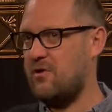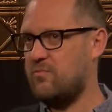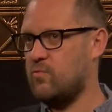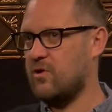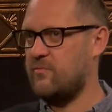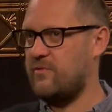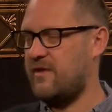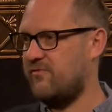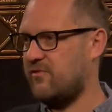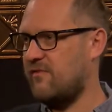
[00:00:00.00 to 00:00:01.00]
working with
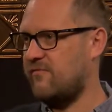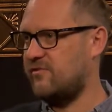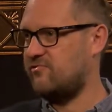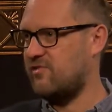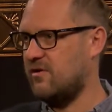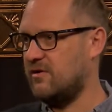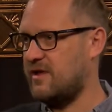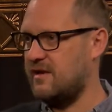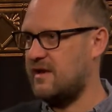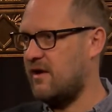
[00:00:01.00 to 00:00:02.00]
F. Scott Fitzgerald,
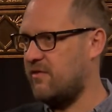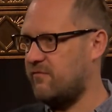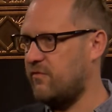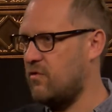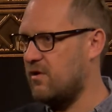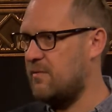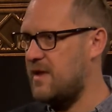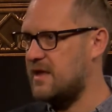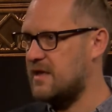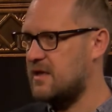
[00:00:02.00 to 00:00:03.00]
getting down on the floor and
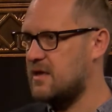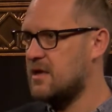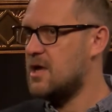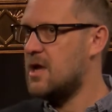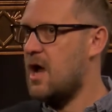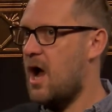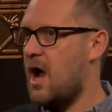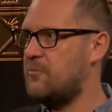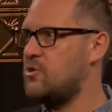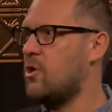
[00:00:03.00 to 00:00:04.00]
making,
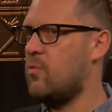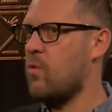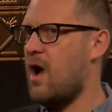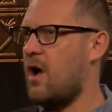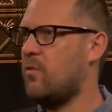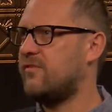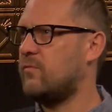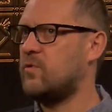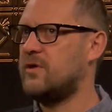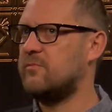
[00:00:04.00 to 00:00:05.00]
was it
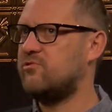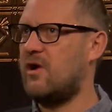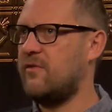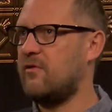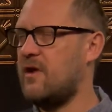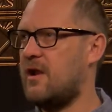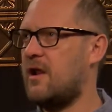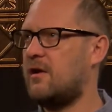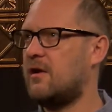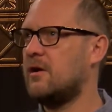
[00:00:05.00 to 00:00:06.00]
William Shawn, the great
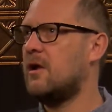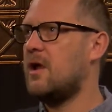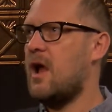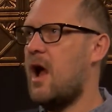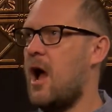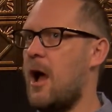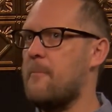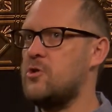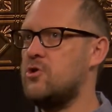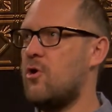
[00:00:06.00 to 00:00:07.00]
editor,
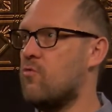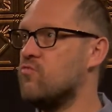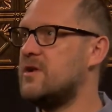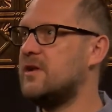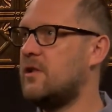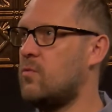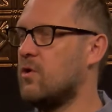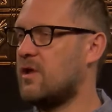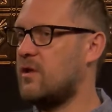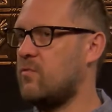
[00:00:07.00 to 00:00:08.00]
really
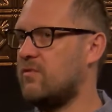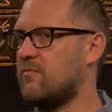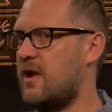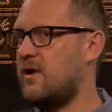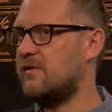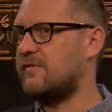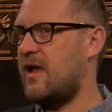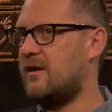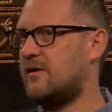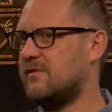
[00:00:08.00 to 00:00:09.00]
working with writers.
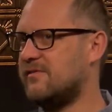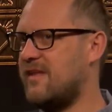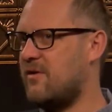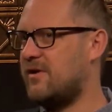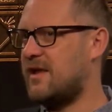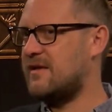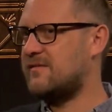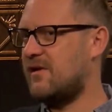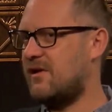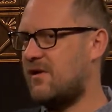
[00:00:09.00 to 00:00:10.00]
Editors
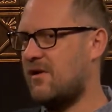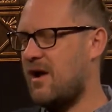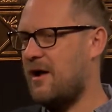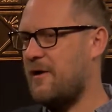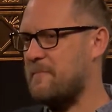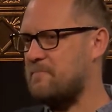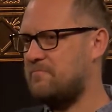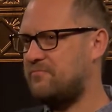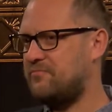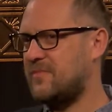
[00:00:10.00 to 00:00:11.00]
nowadays are
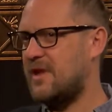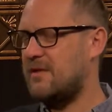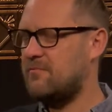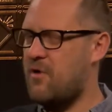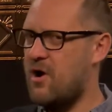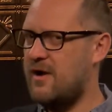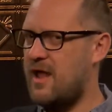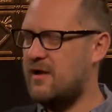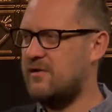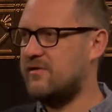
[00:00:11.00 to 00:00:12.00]
part
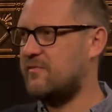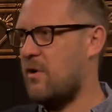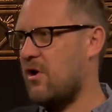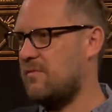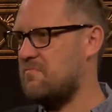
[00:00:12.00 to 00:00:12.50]
editors, part